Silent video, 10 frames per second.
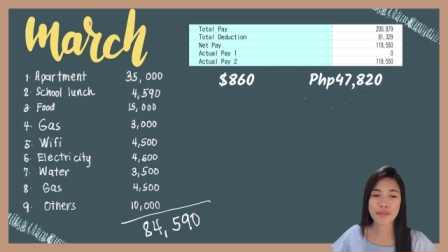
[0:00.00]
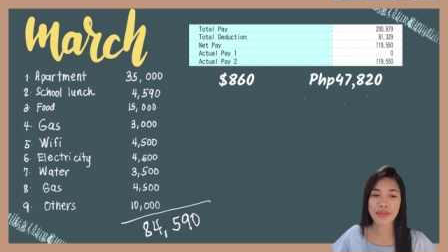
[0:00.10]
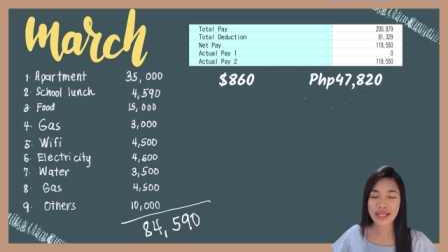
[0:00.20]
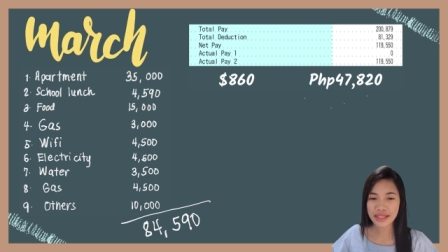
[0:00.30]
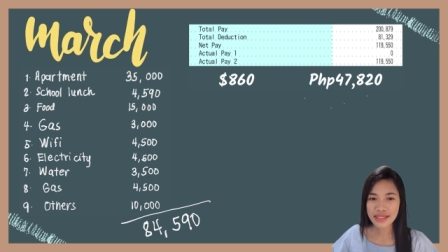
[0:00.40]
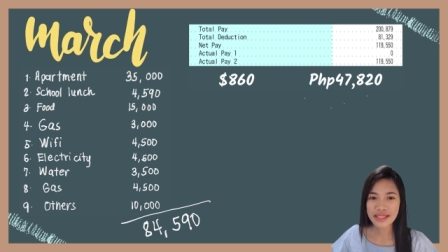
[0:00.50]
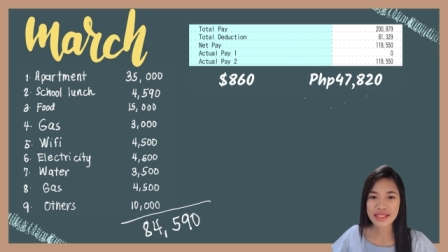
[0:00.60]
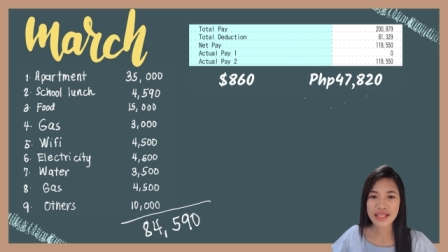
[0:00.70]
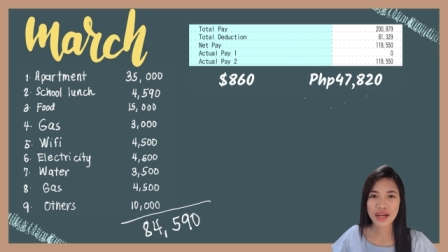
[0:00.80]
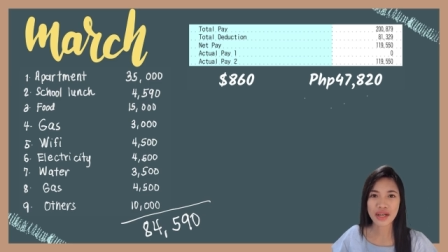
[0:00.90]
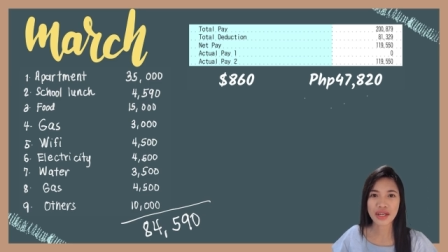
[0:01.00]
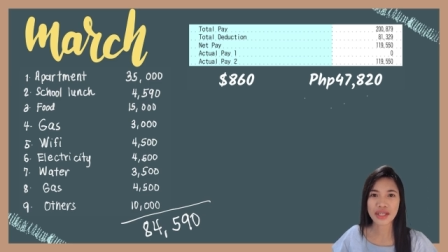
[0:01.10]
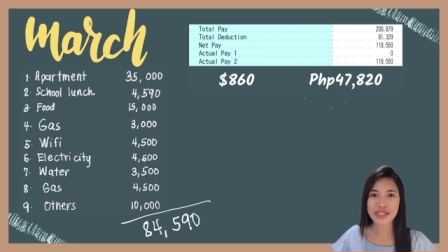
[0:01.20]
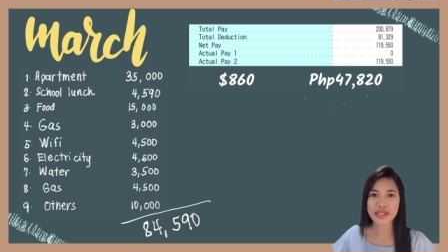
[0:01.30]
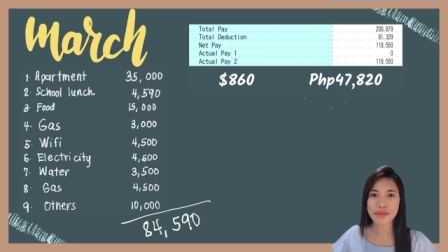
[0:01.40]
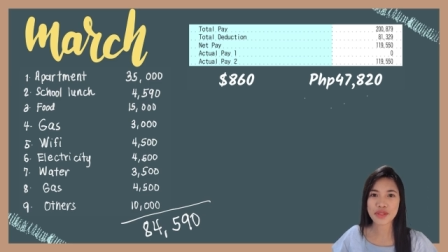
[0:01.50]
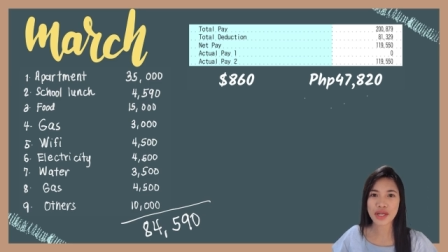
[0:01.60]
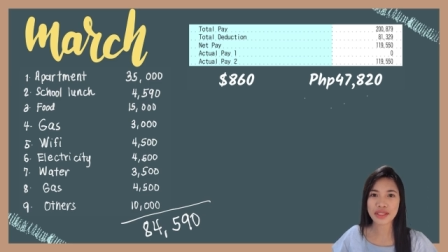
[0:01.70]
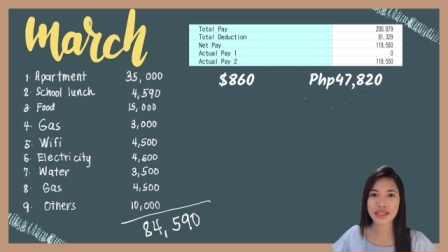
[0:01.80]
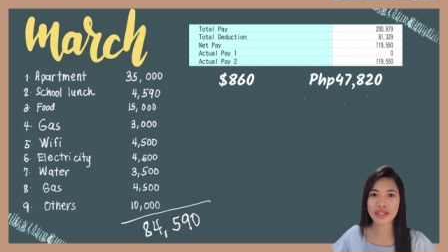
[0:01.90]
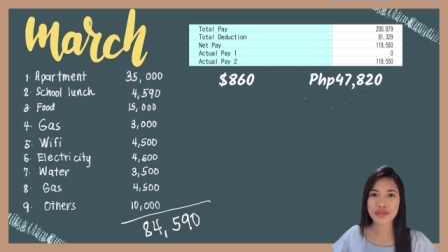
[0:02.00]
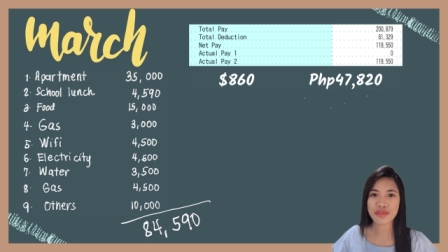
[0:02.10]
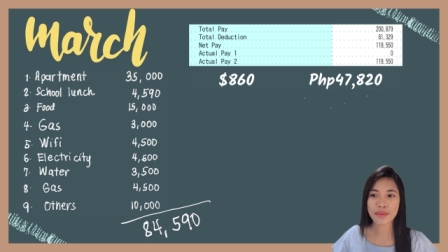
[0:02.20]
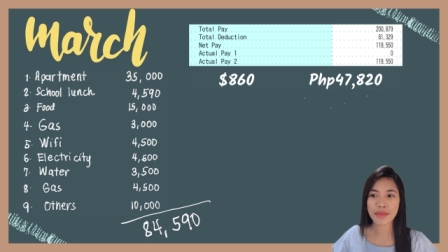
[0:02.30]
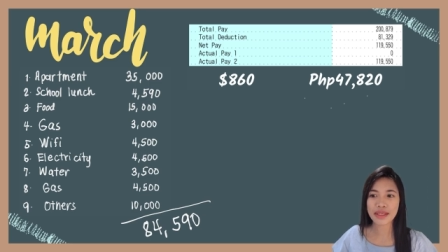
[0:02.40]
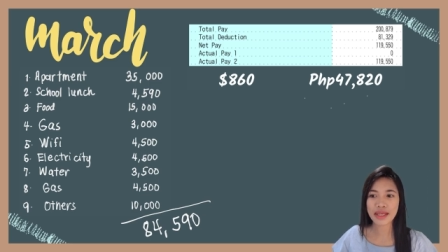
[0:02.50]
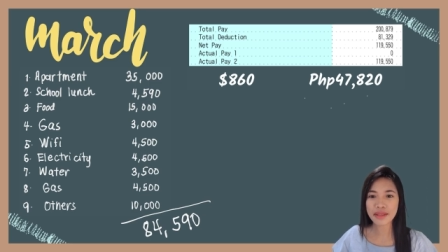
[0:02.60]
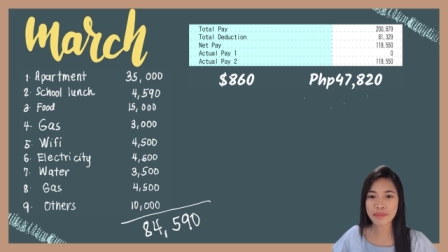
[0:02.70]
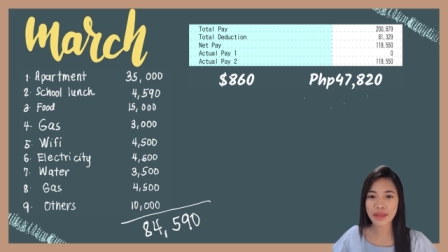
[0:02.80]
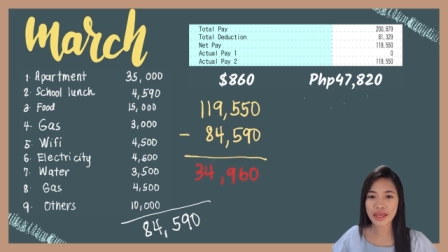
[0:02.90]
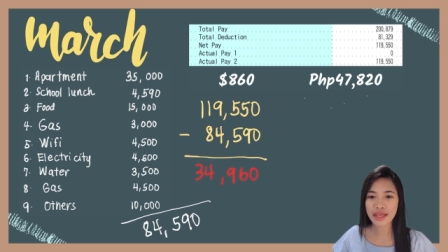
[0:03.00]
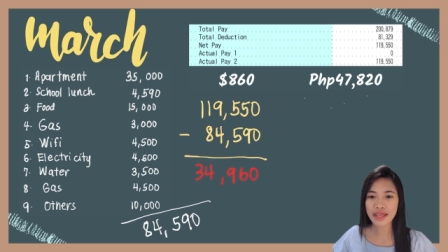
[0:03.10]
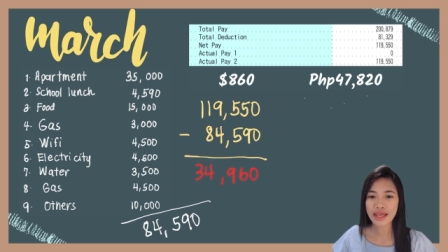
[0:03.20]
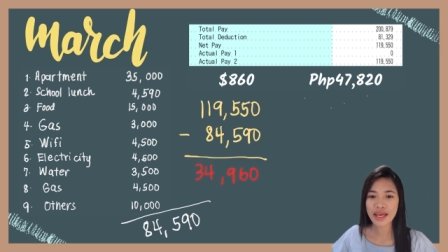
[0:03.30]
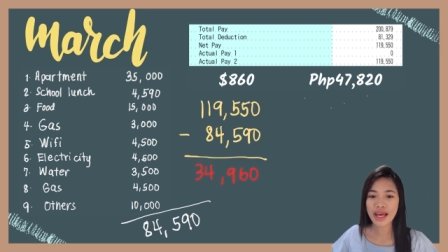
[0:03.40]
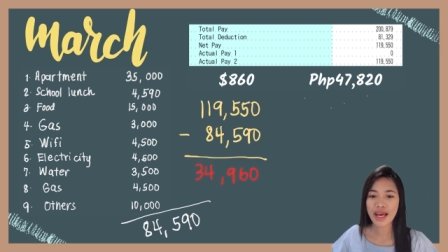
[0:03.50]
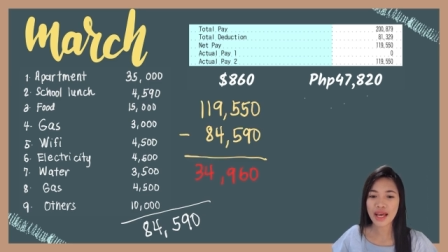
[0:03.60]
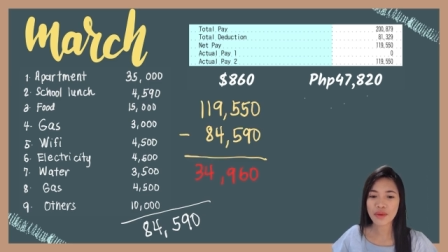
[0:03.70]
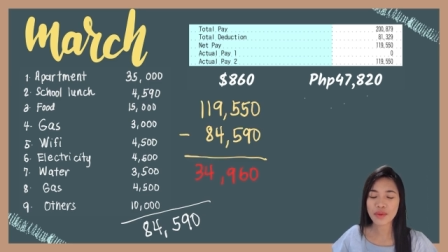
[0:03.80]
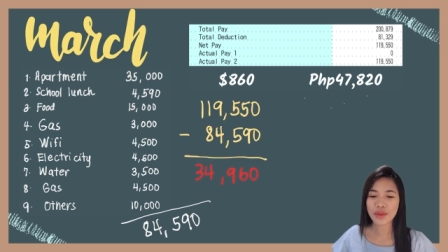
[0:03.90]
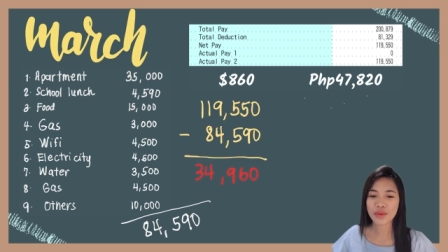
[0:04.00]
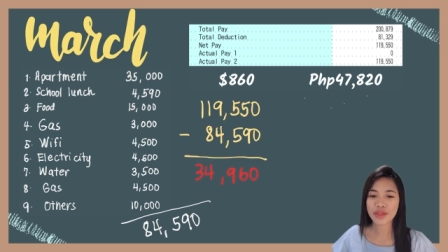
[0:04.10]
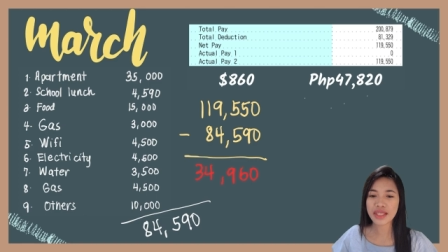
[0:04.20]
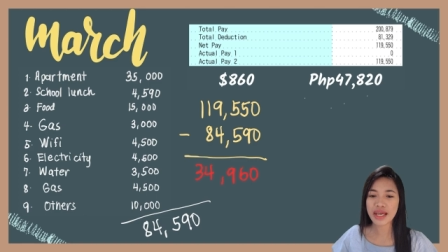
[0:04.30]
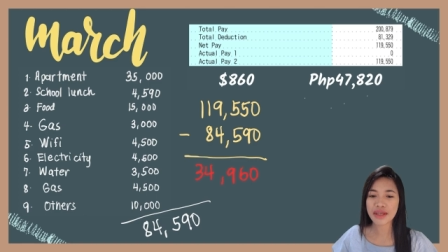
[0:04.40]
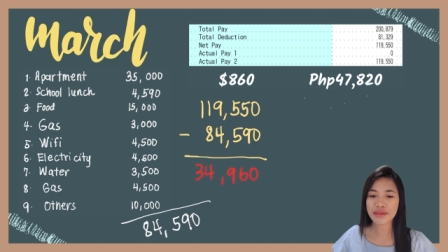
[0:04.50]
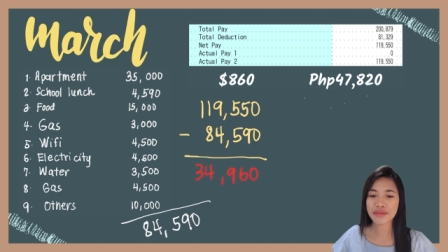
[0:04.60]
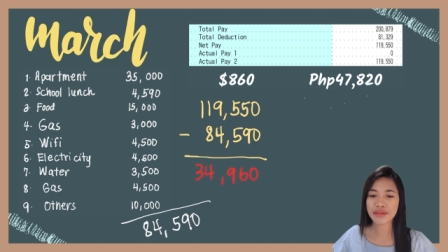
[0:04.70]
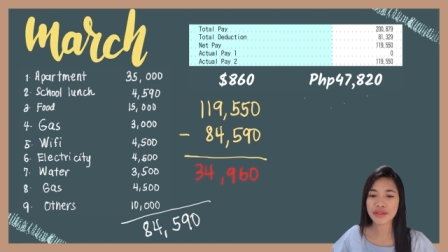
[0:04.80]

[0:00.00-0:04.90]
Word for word: bills are subtracted from my net pay, I will only have